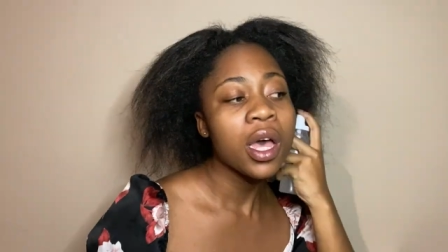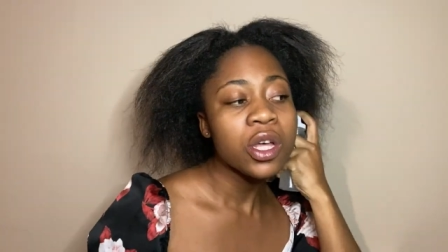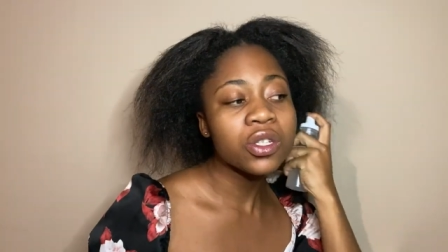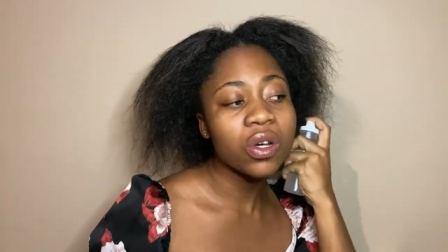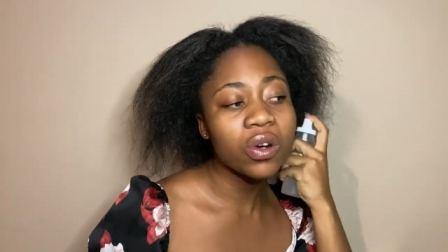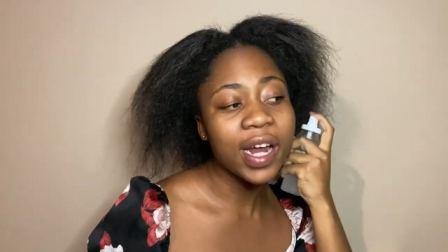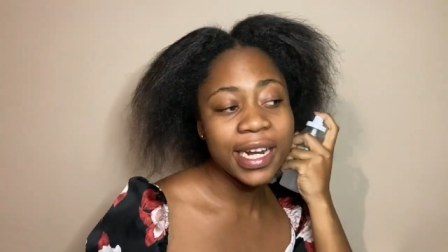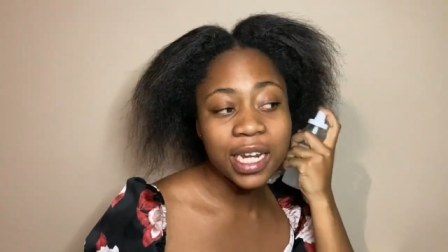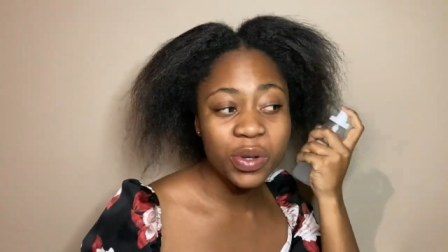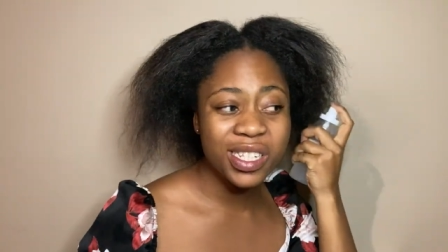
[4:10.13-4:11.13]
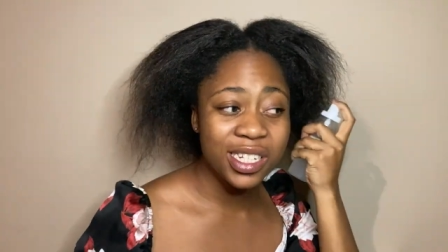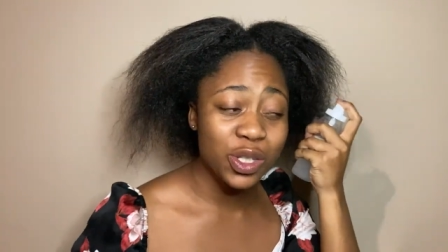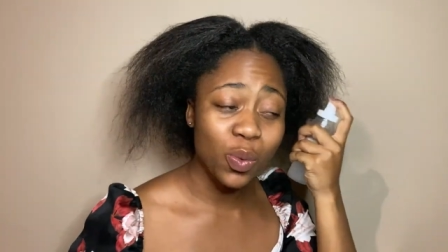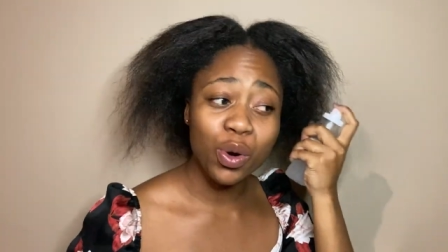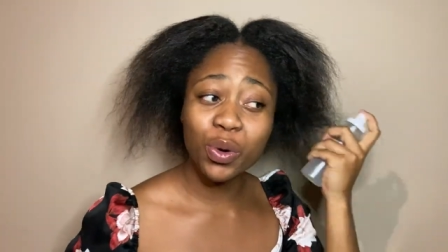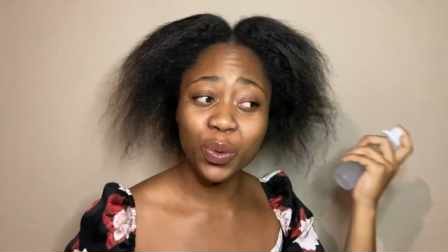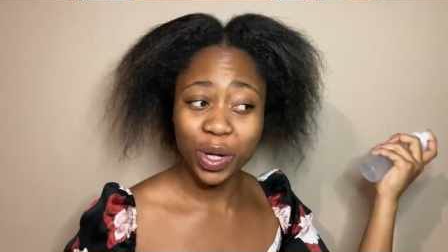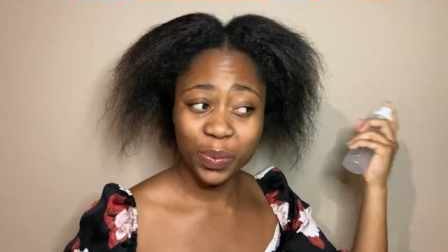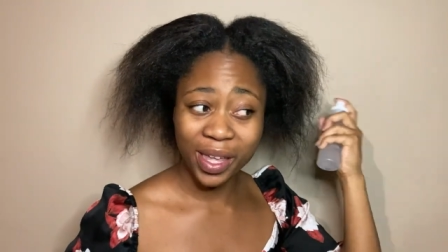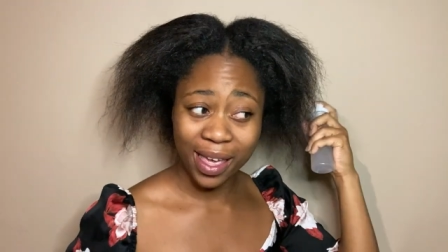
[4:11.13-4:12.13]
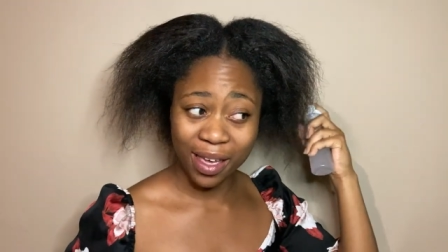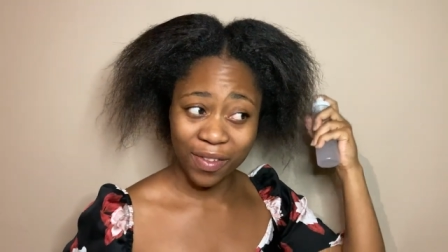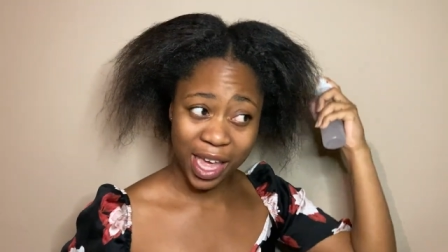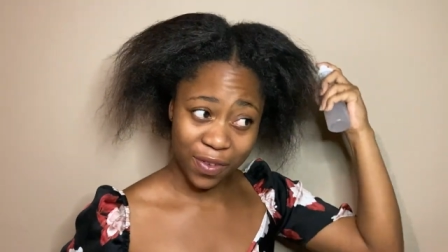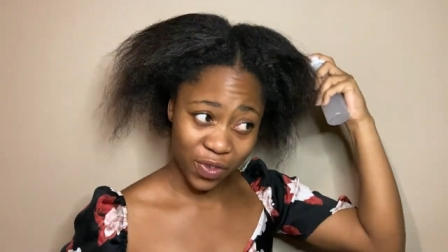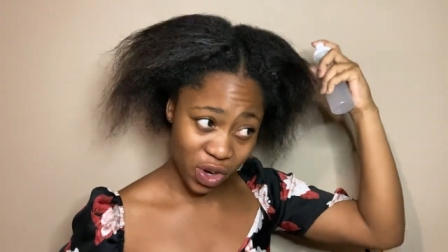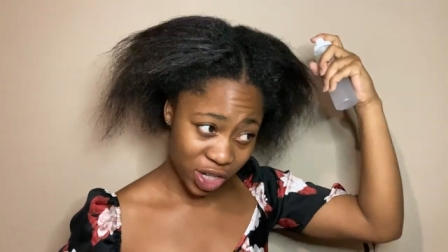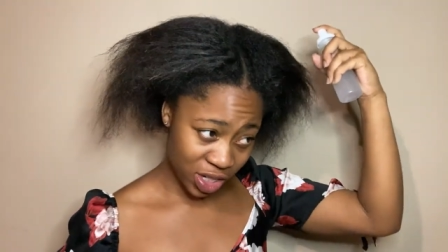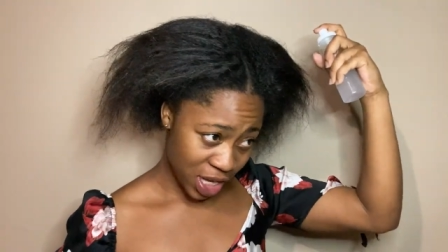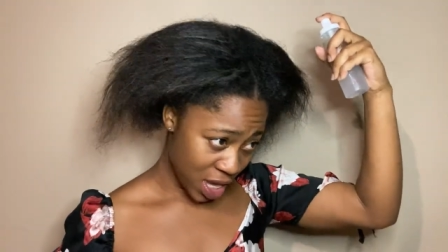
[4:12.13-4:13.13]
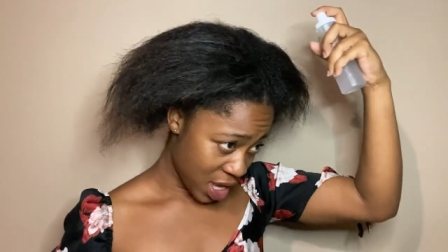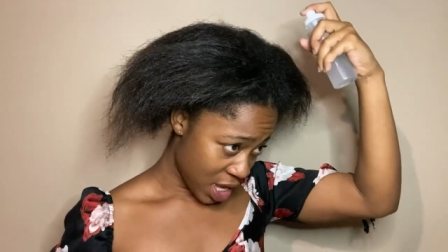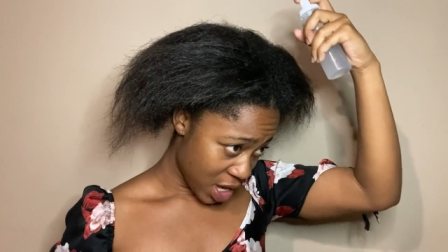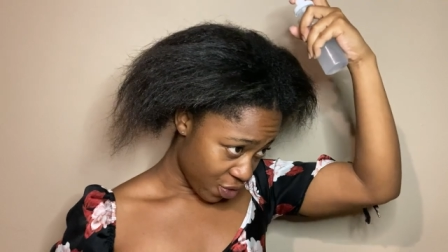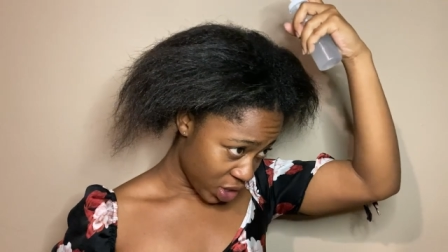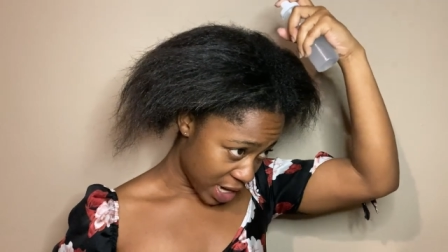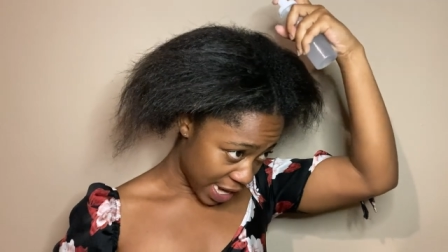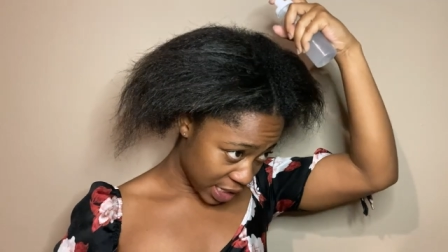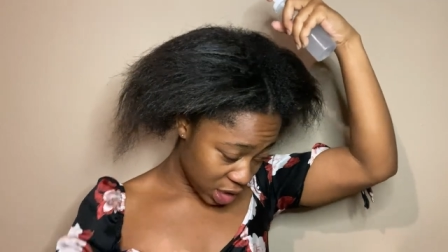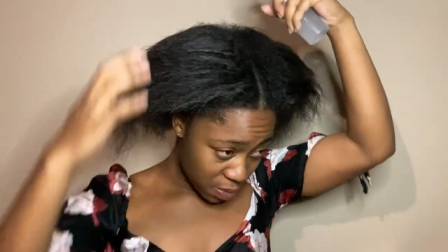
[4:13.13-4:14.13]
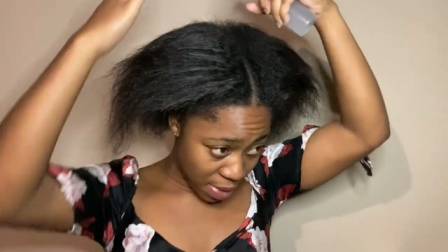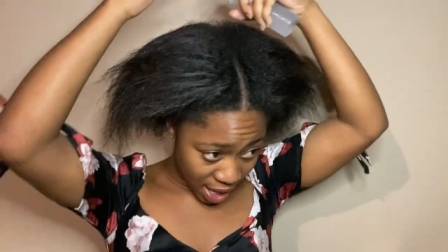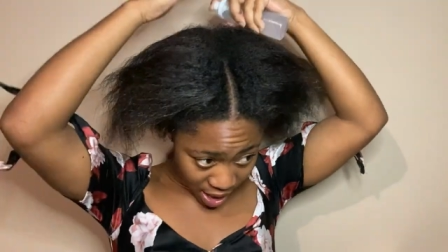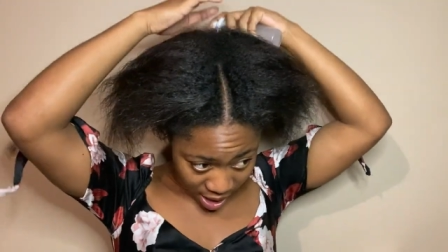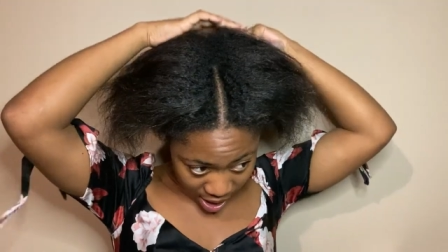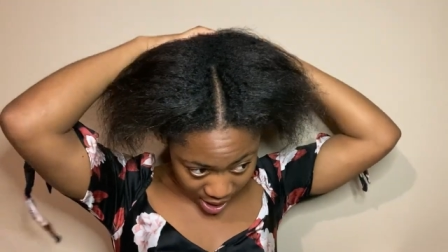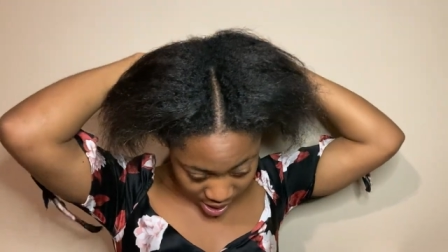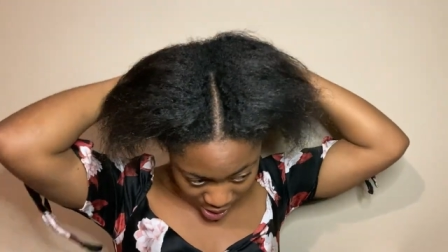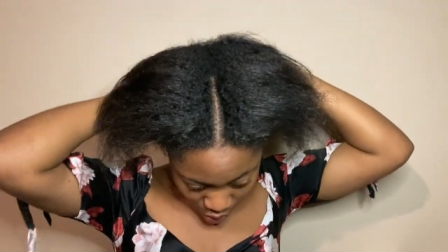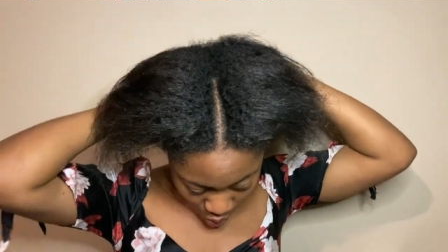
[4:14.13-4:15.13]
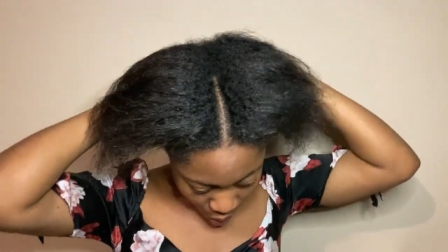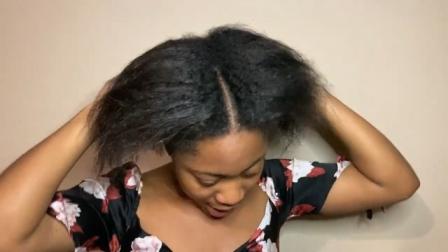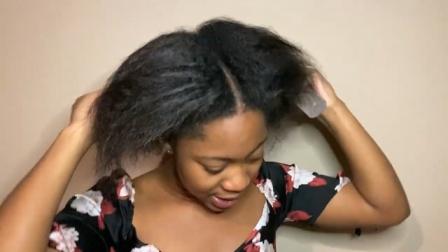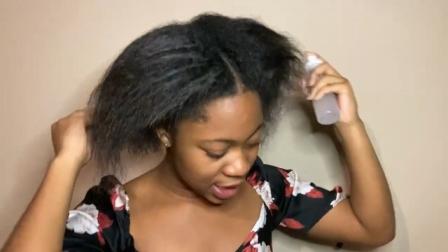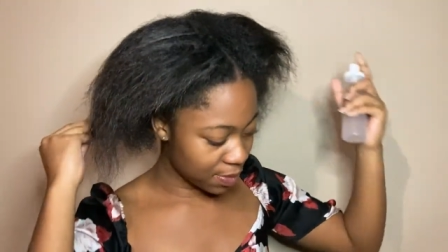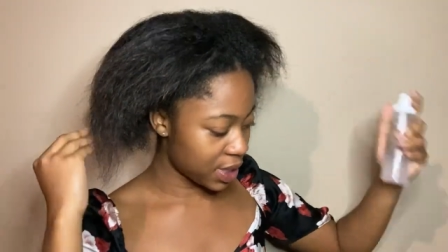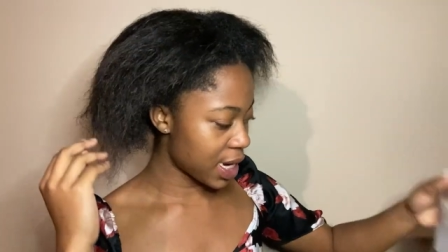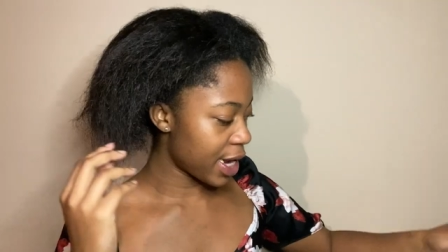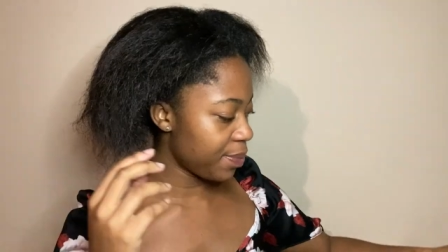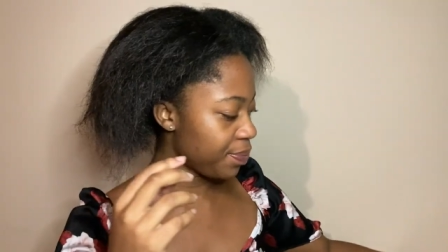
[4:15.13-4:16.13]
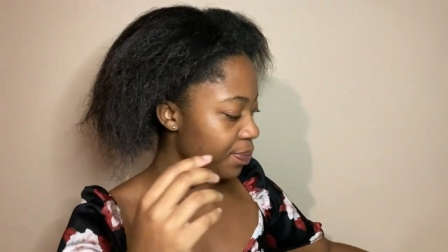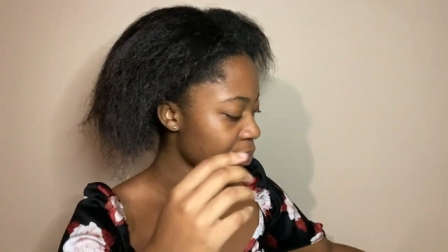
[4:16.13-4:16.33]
So right now we just need to work with what we have. I have not relaxed my hair in quite some time.